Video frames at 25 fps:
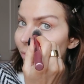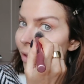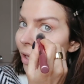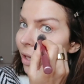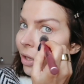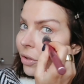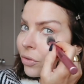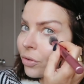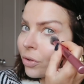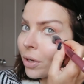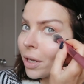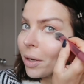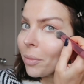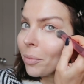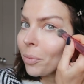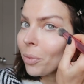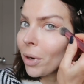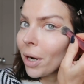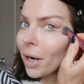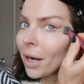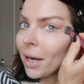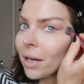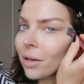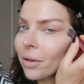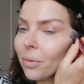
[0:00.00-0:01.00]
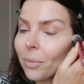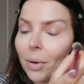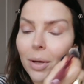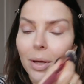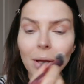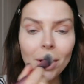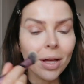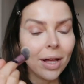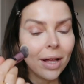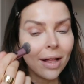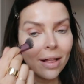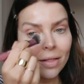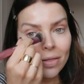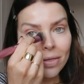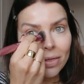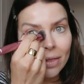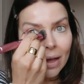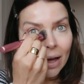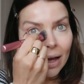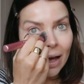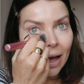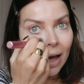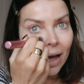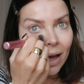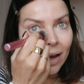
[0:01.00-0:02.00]
and trying to brighten up
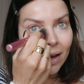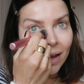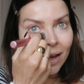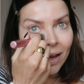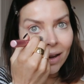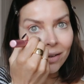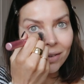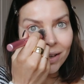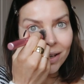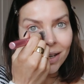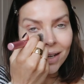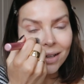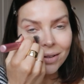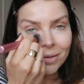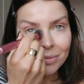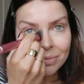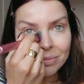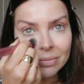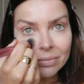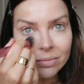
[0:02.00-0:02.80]
that eye area.